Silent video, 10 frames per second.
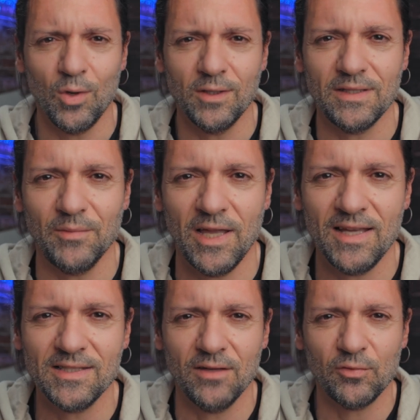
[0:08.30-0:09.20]
What's up
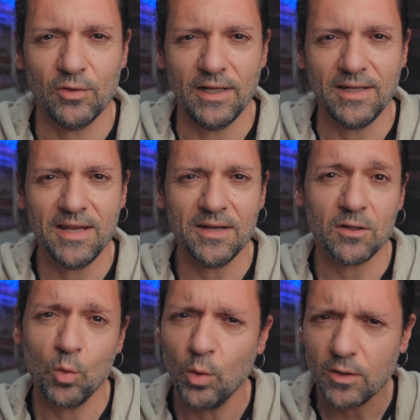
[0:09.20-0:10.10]
guys, Dan Frullani
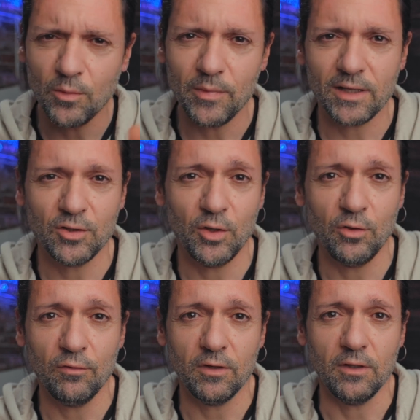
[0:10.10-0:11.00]
here and welcome back to a
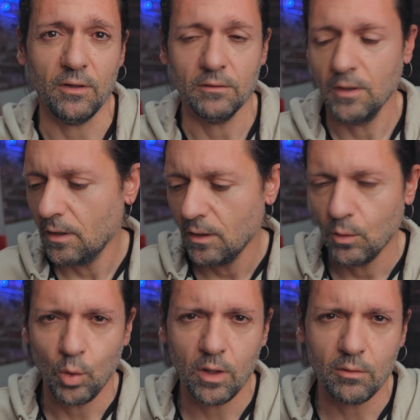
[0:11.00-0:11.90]
new video.
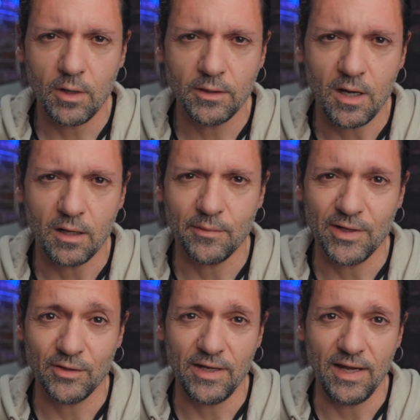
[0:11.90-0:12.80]
What do I talk
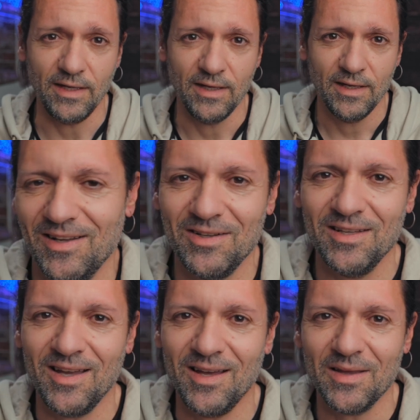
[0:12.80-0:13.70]
about today? I'm gonna
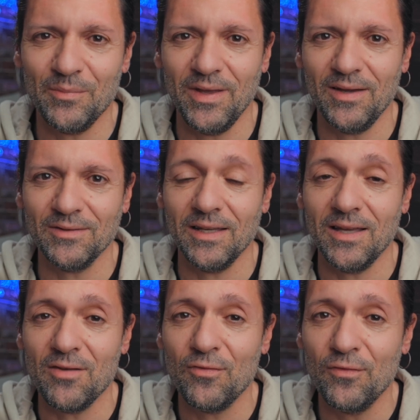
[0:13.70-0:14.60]
talk about
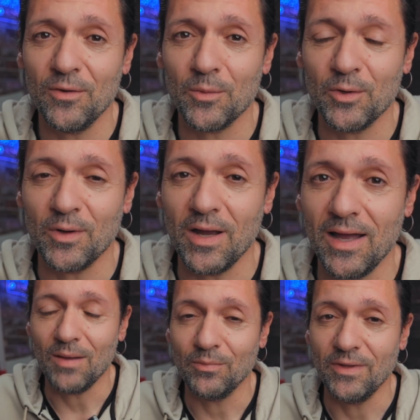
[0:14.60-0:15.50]
a firmware
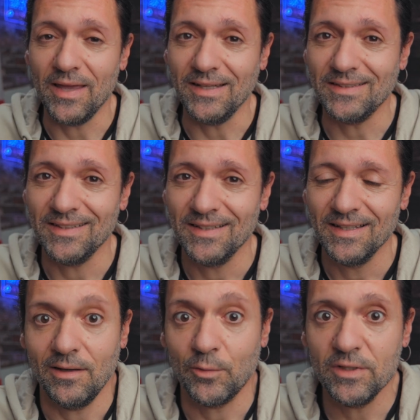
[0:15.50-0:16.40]
update.
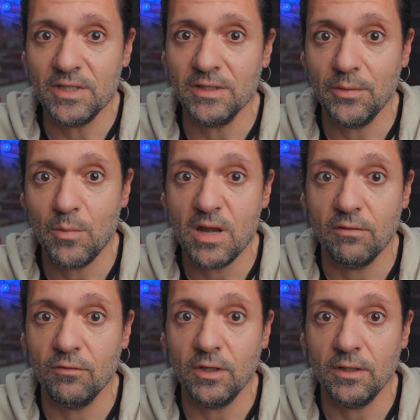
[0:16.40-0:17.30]
I recently made
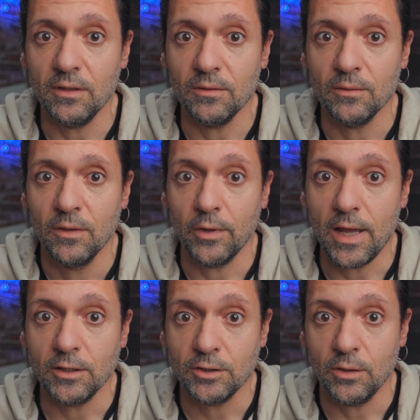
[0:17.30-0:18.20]
a video where
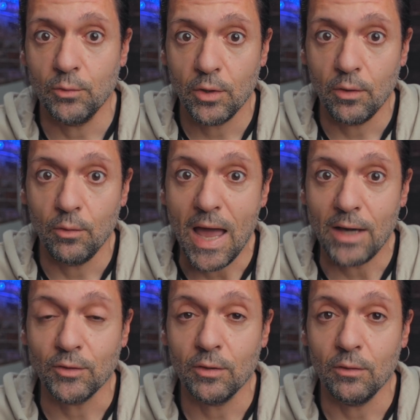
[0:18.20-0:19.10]
I showed you
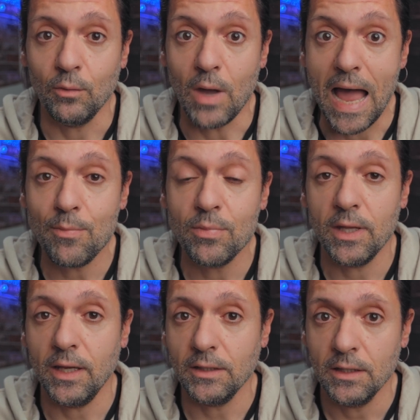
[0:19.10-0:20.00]
how to
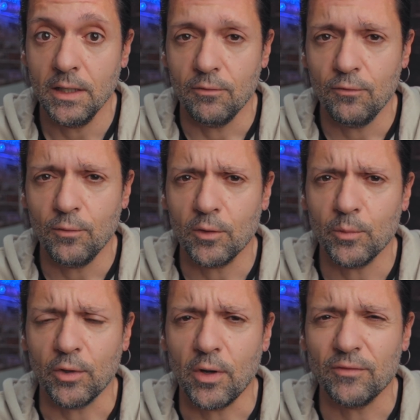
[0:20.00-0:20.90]
update the
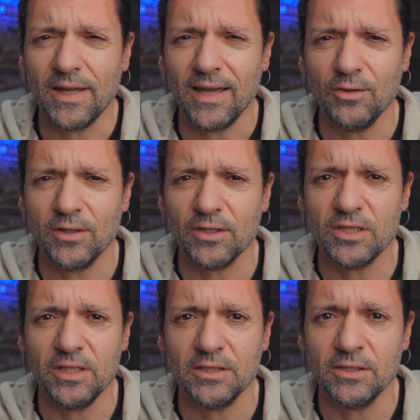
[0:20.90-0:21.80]
firmware of the Canon R
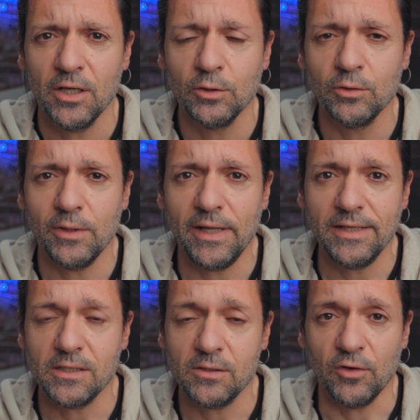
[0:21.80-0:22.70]
six to the
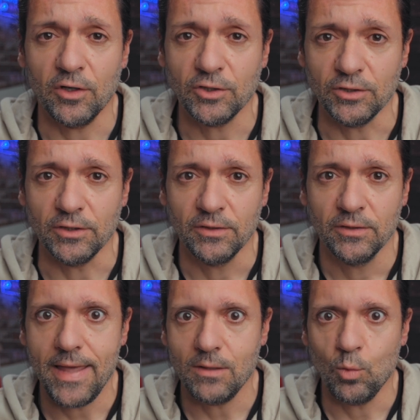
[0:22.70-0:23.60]
latest version,
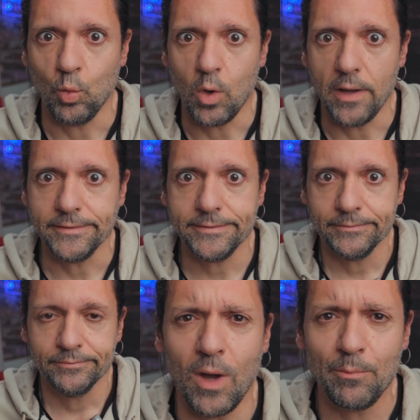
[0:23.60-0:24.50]
that was
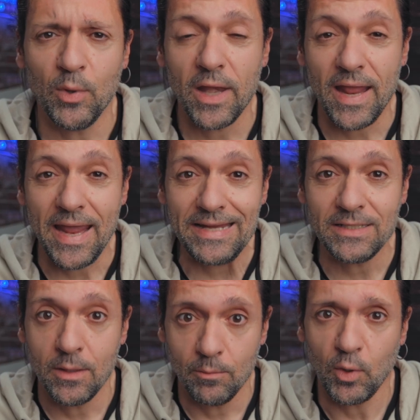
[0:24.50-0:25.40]
one point eight
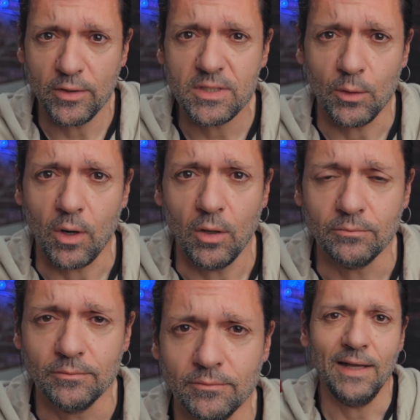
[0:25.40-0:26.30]
point zero.
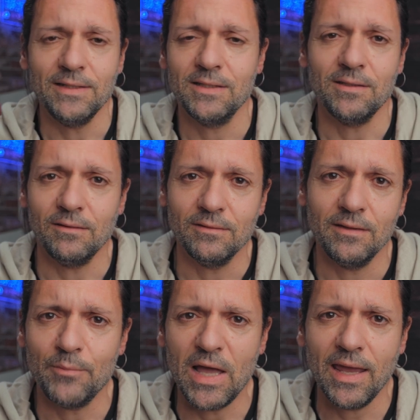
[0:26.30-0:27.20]
I installed
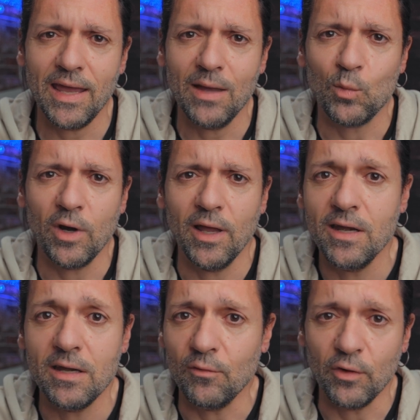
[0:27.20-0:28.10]
it in my camera
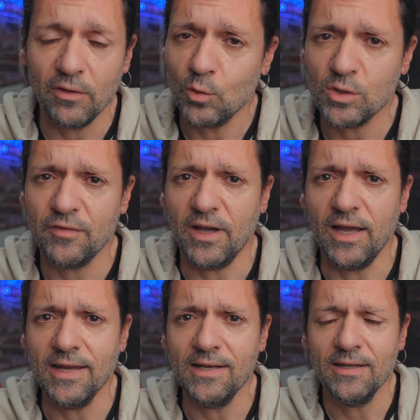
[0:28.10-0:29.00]
and everything was
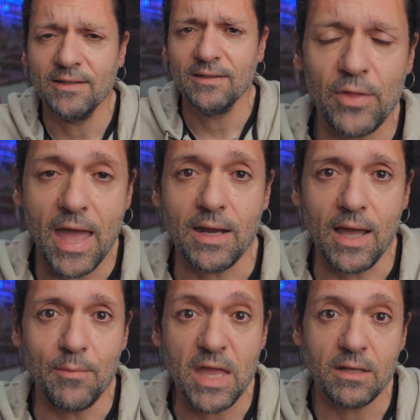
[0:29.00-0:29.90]
fine. So then
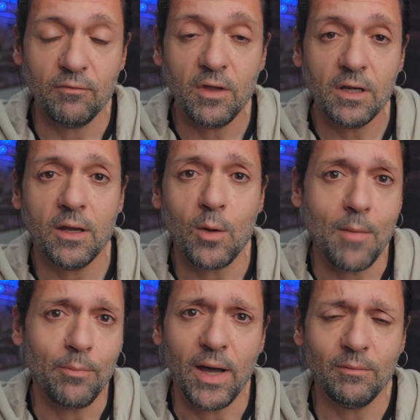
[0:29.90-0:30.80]
I made the video,
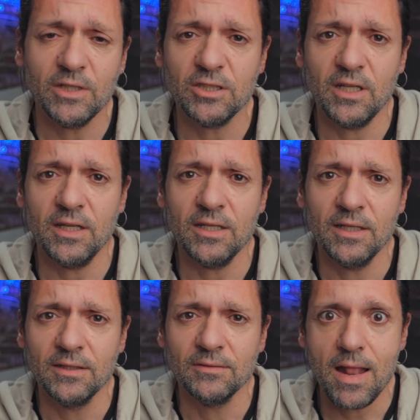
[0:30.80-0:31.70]
I published it,
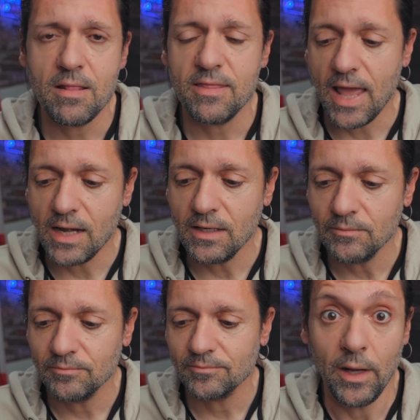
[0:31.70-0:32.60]
and then
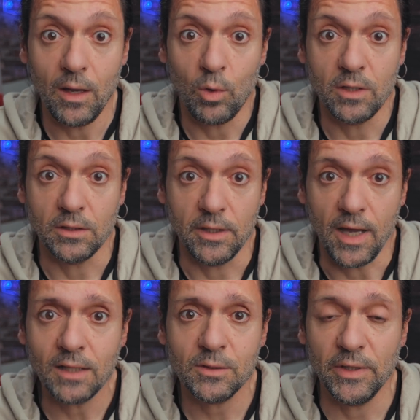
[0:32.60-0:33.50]
while I was in the
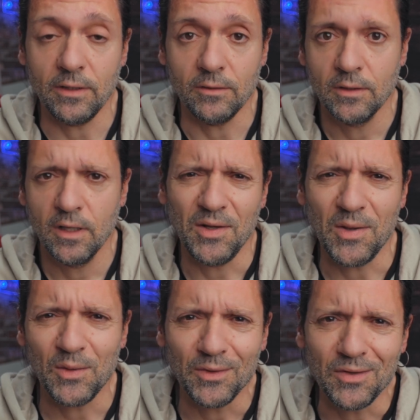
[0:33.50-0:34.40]
hospital, you
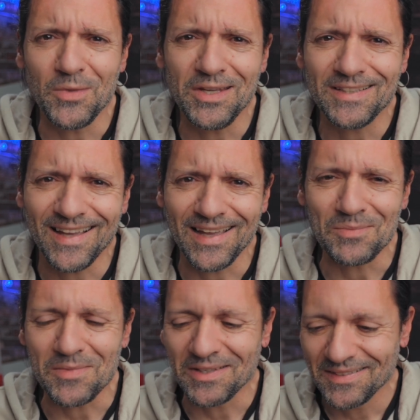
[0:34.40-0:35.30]
know, in the
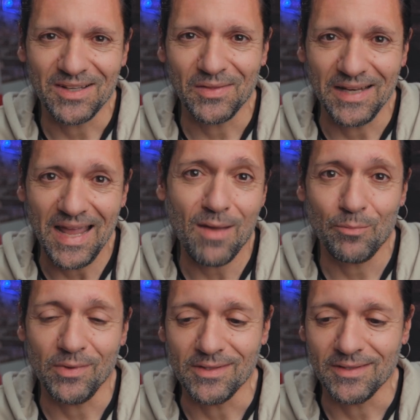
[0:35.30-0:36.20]
meantime, something
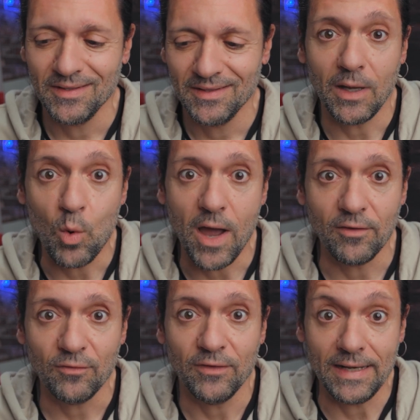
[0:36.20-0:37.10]
happened. My
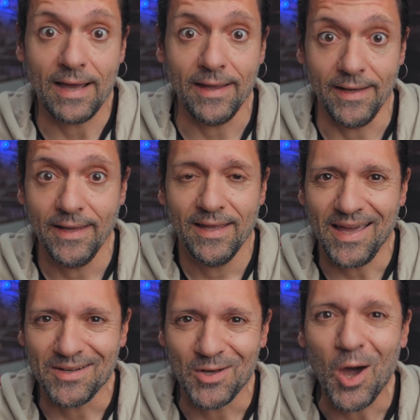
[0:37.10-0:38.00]
wife and I
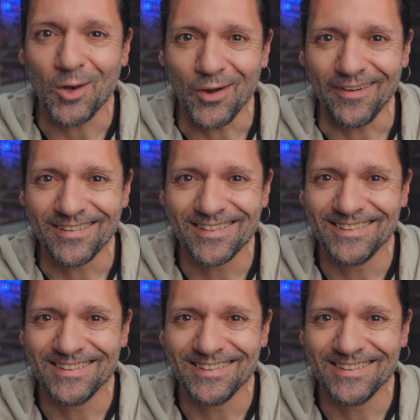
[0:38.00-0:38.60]
had a daughter.